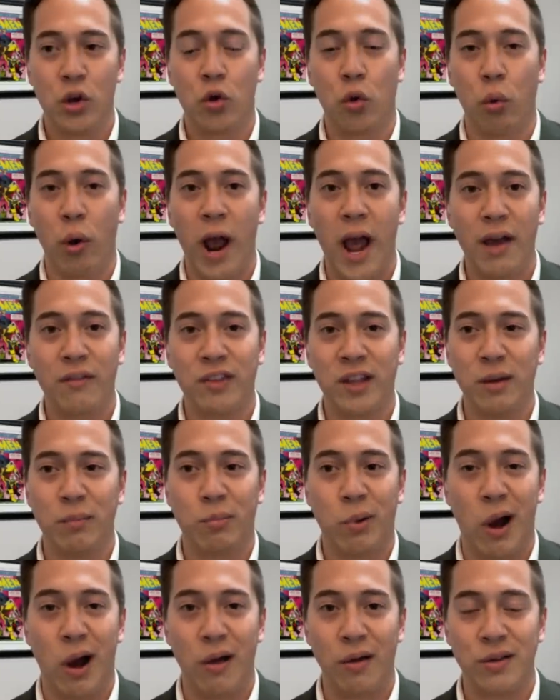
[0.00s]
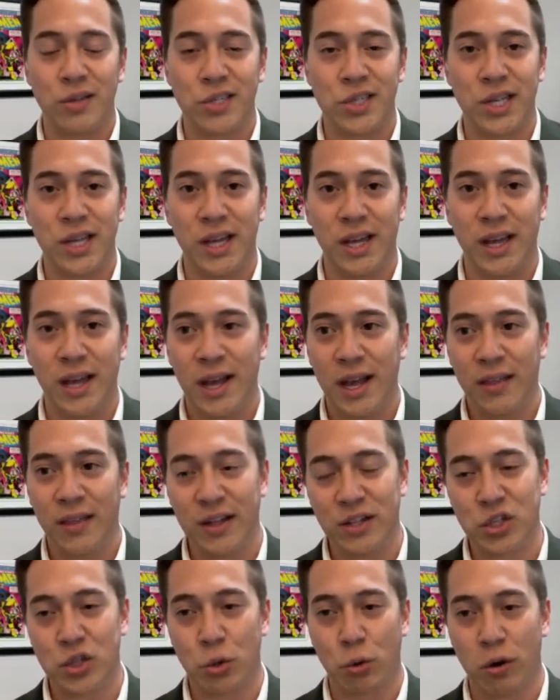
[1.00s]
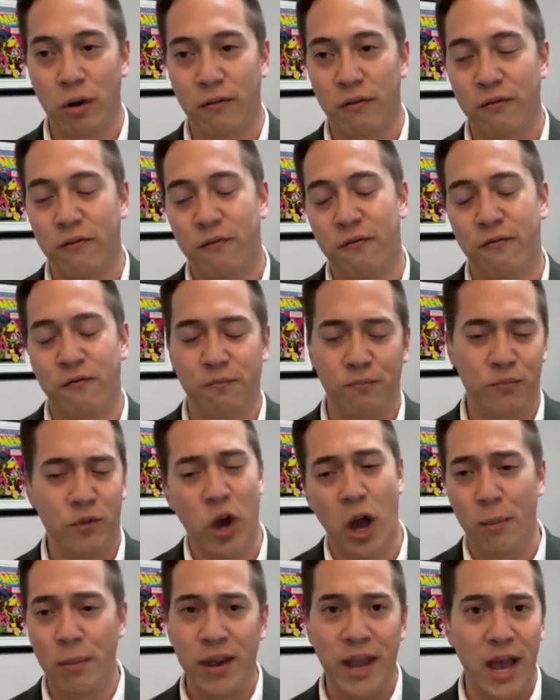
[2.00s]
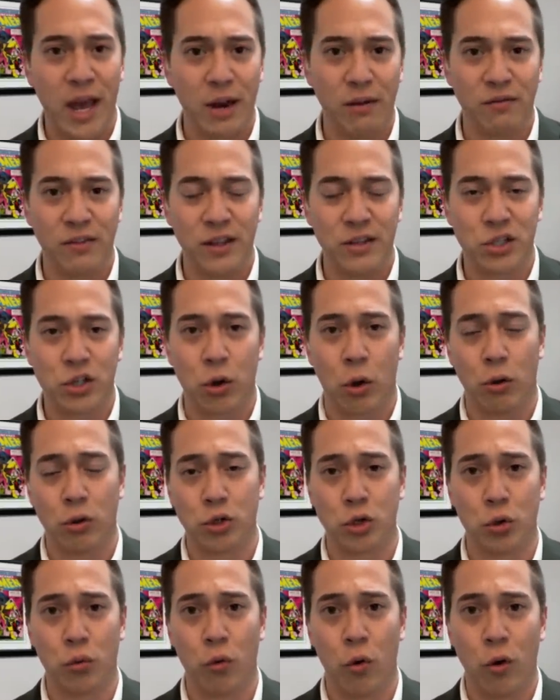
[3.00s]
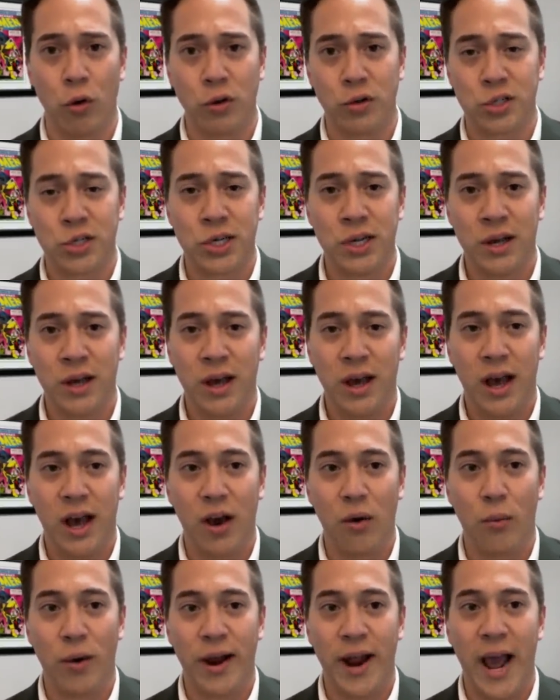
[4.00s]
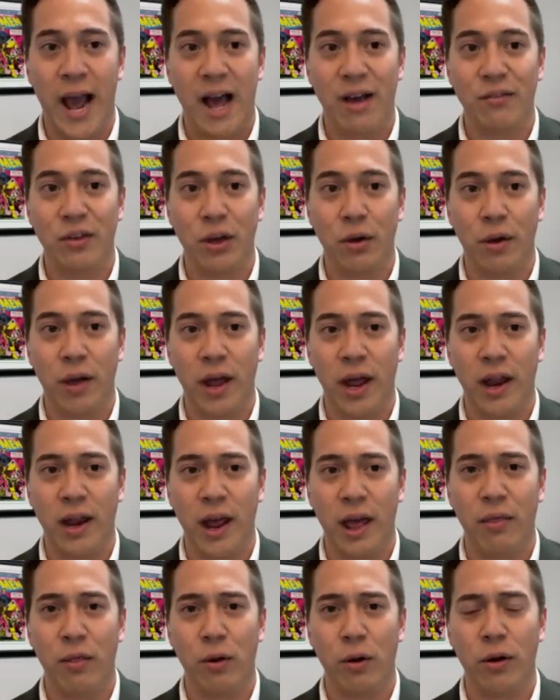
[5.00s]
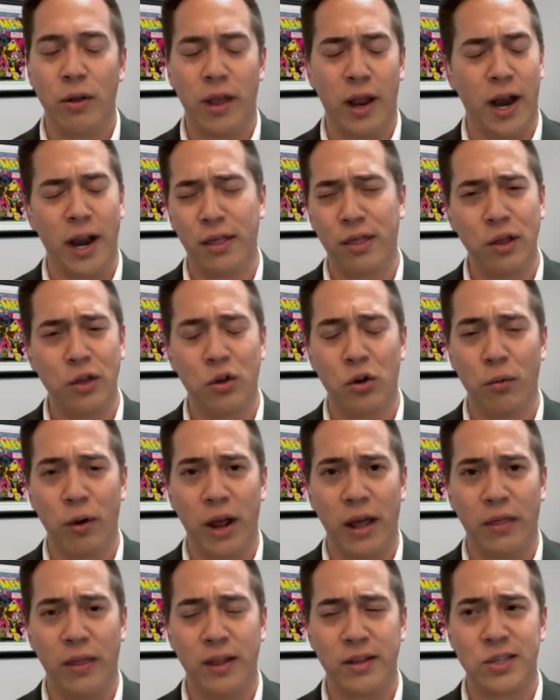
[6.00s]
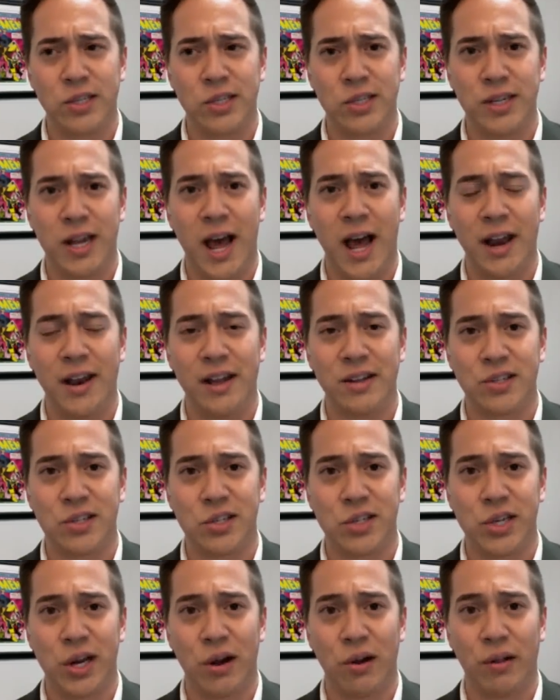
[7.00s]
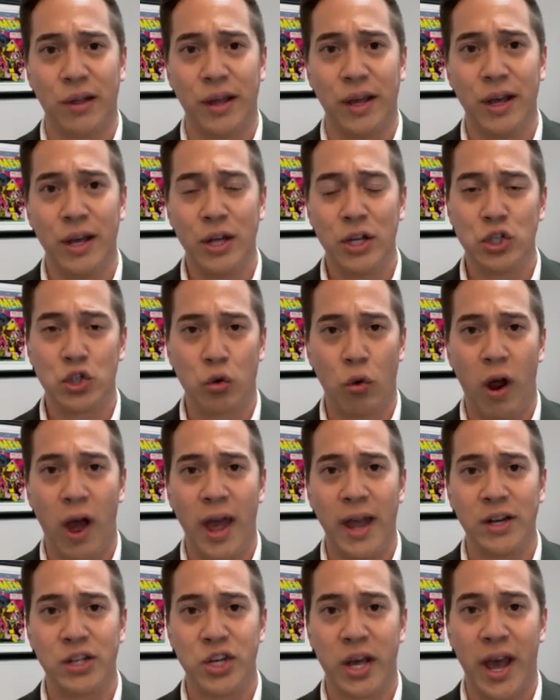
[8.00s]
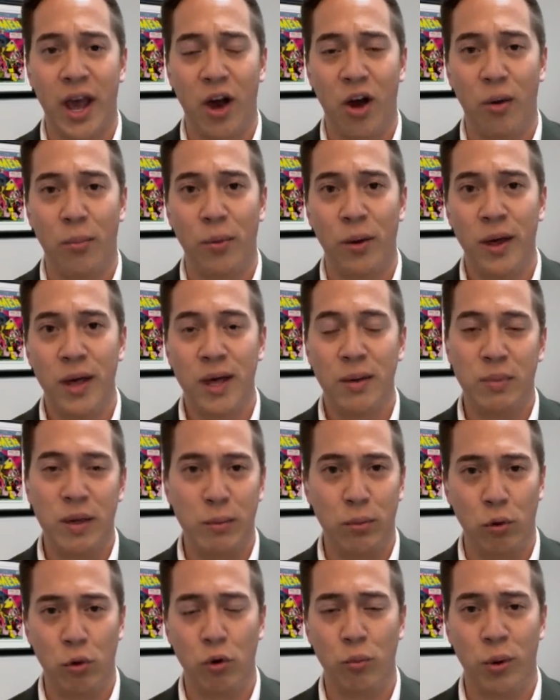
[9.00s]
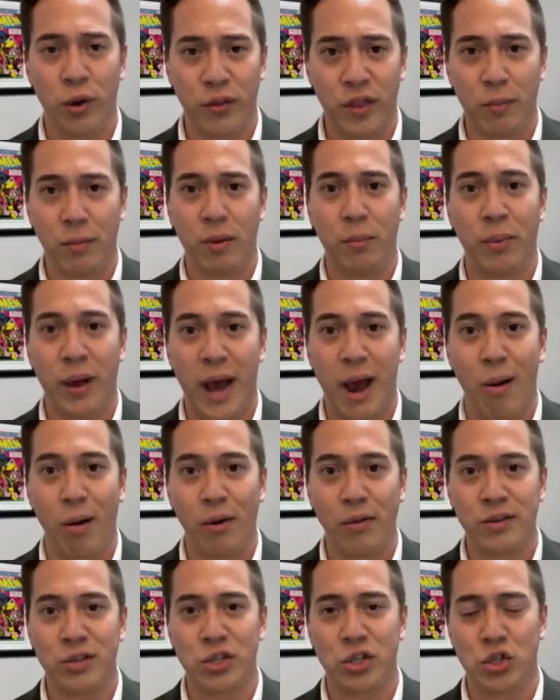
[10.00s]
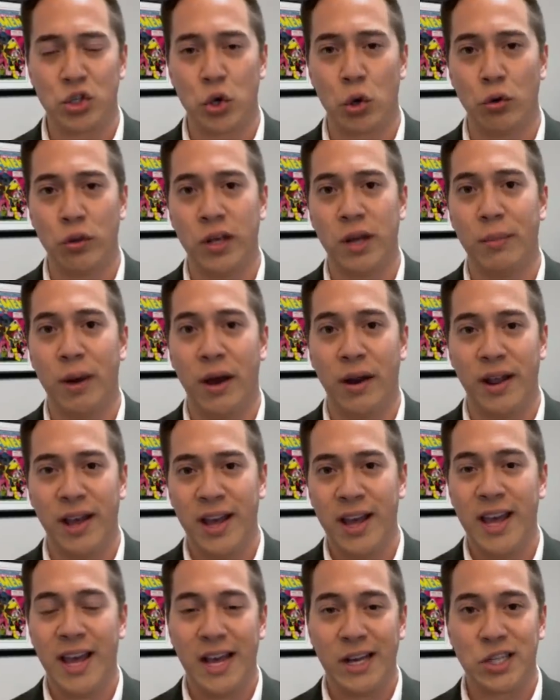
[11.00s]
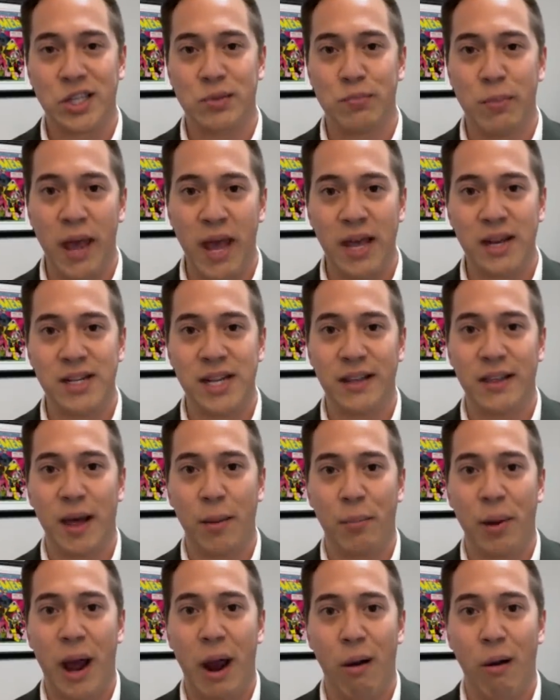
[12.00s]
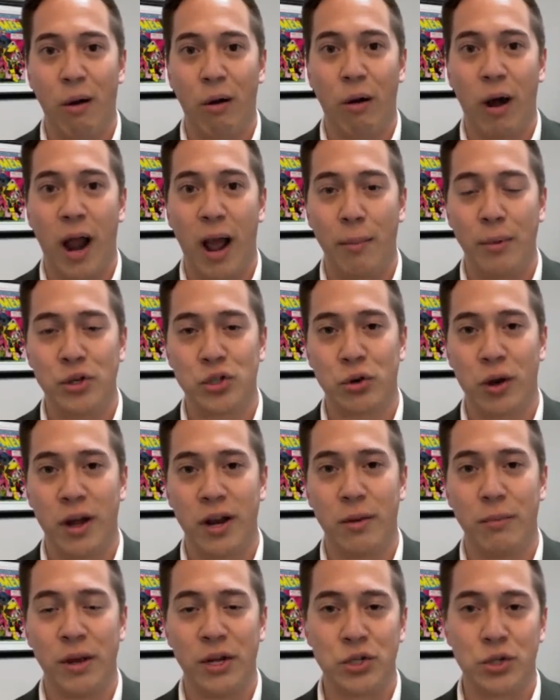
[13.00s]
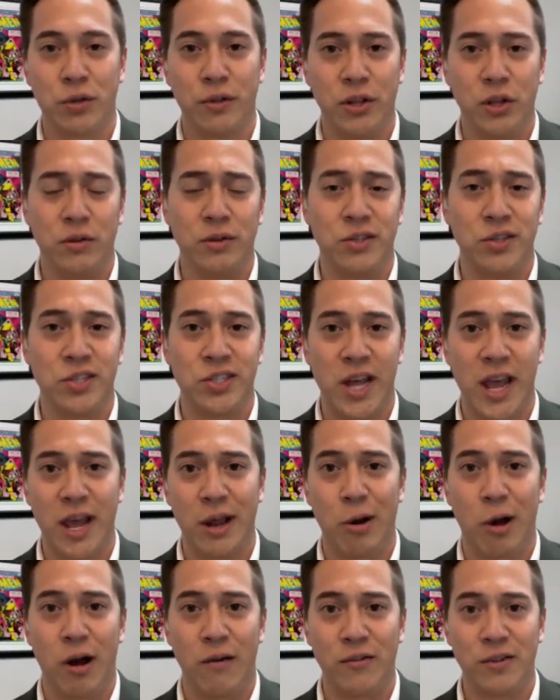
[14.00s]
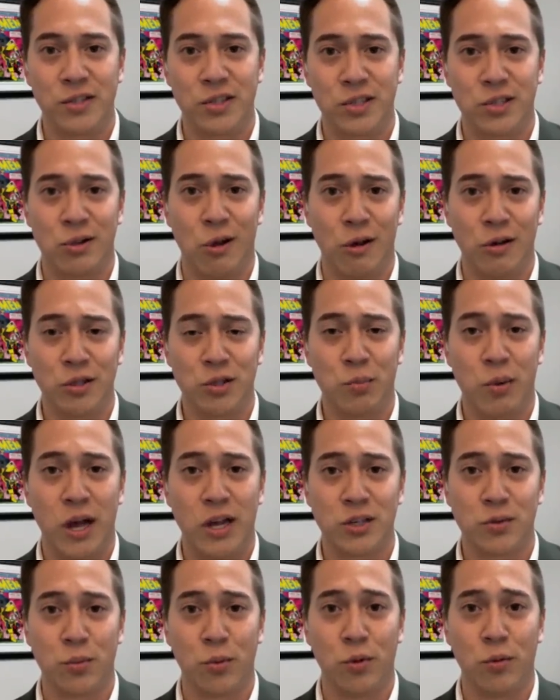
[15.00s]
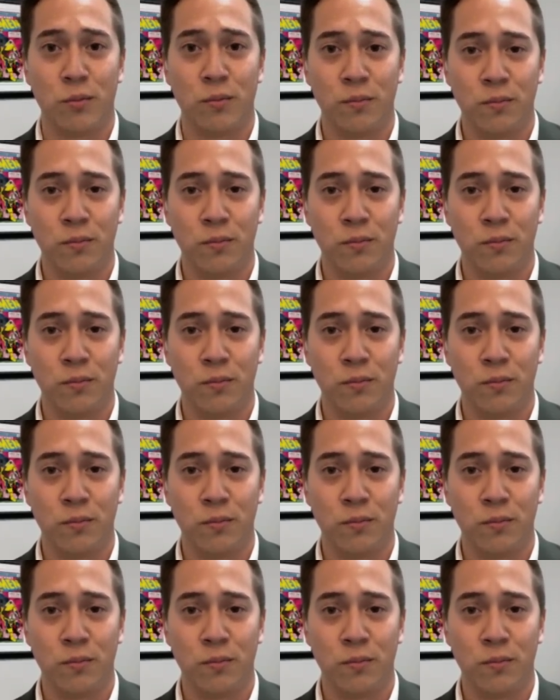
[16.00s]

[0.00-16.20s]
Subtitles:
crafting policy that's sort of coming out of these culture wars, what have you. And I think you're right. This is not necessarily trying to help people who put them in power. This is solely about expanding that power grab and trying to make sure that you can stay in office as long as possible.